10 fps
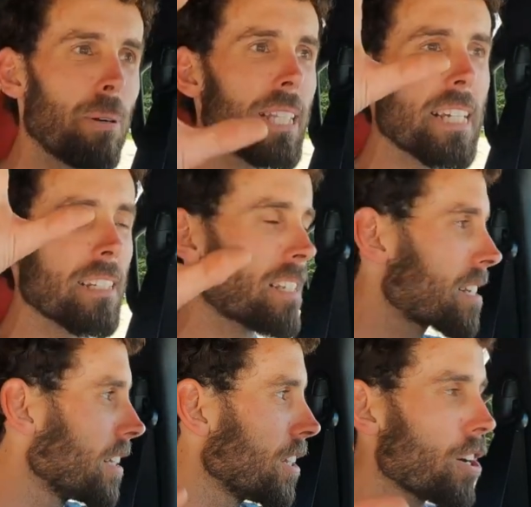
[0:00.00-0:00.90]
but they can
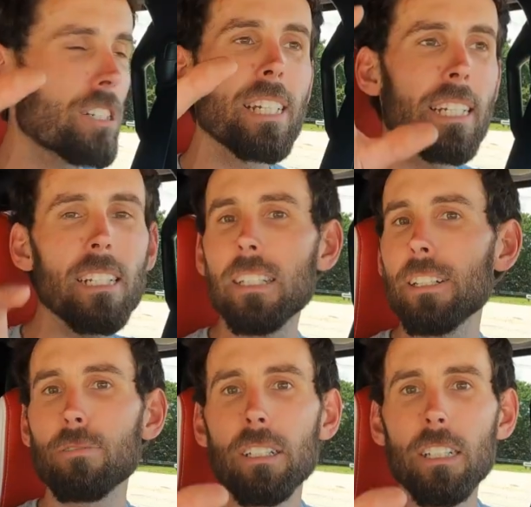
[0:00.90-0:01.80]
still
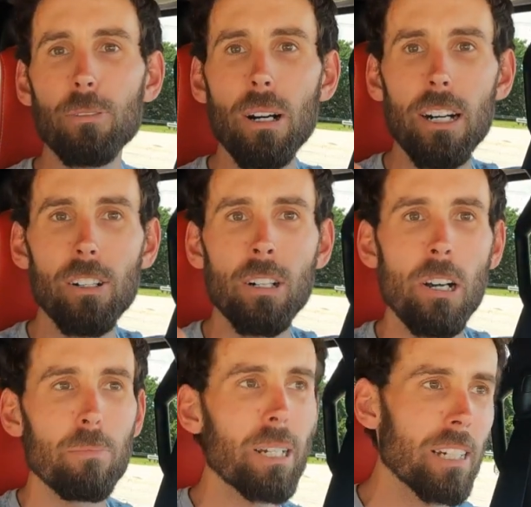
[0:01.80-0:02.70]
articulate really well
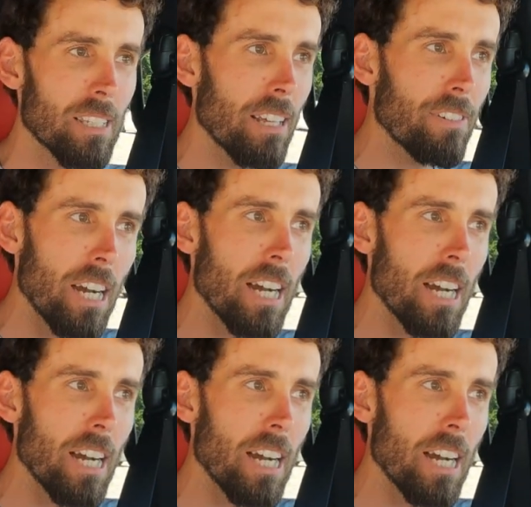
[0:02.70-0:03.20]
because they've